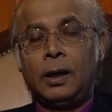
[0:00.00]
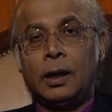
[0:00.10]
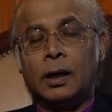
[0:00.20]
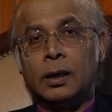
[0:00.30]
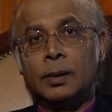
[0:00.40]

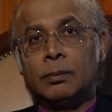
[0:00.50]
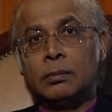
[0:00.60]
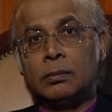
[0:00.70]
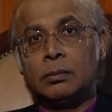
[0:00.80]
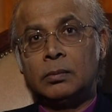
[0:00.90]
um,
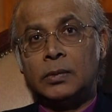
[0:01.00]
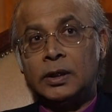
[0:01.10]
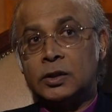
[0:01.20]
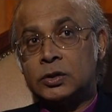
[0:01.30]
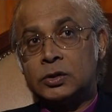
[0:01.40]

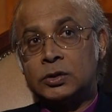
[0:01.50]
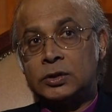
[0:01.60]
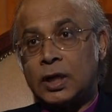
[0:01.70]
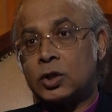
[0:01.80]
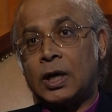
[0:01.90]
is
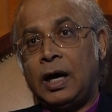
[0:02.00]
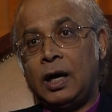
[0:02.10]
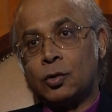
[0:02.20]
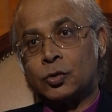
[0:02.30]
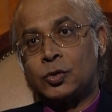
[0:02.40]
such a
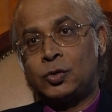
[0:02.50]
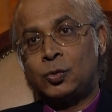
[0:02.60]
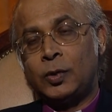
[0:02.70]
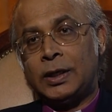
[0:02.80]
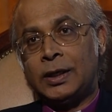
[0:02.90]
house
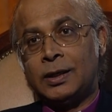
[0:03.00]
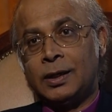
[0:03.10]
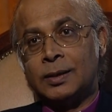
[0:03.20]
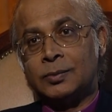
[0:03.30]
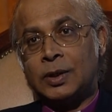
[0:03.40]
where
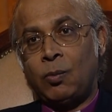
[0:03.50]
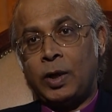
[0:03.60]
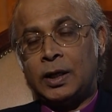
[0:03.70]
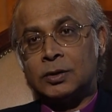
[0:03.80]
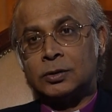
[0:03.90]
uh,
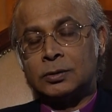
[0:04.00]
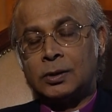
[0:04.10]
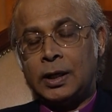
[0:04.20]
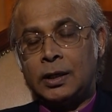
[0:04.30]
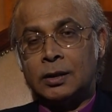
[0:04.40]
someone has
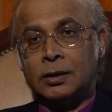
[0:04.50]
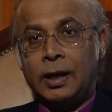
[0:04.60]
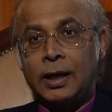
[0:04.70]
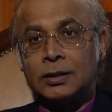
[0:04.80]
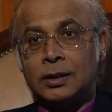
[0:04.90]
clearly
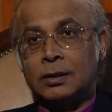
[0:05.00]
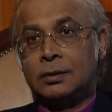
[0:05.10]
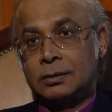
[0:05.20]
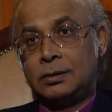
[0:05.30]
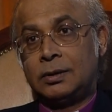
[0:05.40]
donated
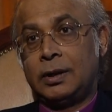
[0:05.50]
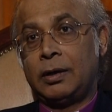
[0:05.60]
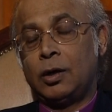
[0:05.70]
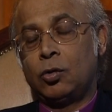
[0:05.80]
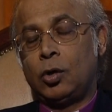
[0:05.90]

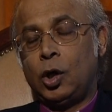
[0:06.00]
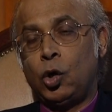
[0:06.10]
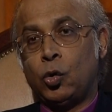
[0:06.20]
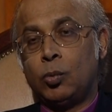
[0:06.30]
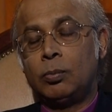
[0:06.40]
their own
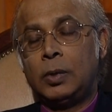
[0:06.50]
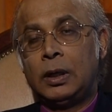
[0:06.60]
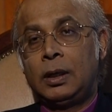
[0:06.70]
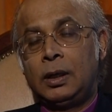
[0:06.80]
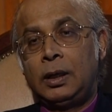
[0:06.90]
home,
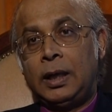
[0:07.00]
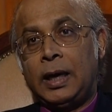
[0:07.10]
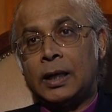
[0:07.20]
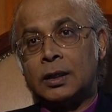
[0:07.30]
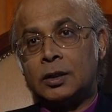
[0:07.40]

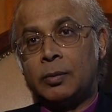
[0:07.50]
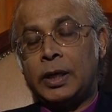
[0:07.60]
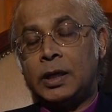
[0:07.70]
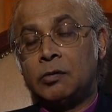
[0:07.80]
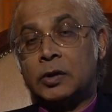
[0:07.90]
and the
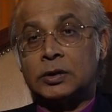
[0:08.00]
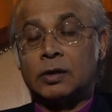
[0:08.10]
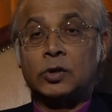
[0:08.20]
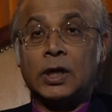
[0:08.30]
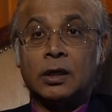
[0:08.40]
believers
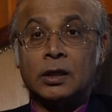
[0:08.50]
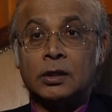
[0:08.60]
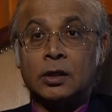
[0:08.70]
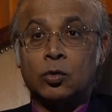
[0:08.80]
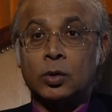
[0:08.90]
have turned
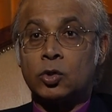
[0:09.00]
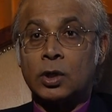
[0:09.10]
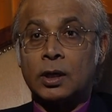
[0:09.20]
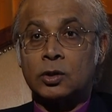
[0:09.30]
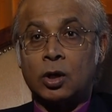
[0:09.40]
it into a
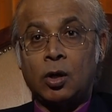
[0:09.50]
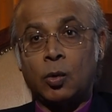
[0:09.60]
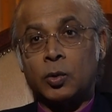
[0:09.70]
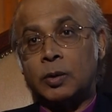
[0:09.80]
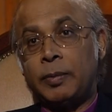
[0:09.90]
church
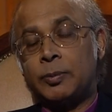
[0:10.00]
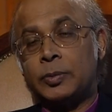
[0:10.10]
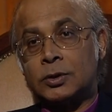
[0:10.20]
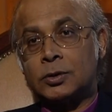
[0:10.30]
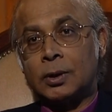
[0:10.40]
along with a
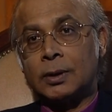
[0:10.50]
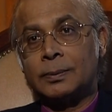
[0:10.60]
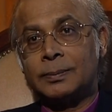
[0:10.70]
baptistry.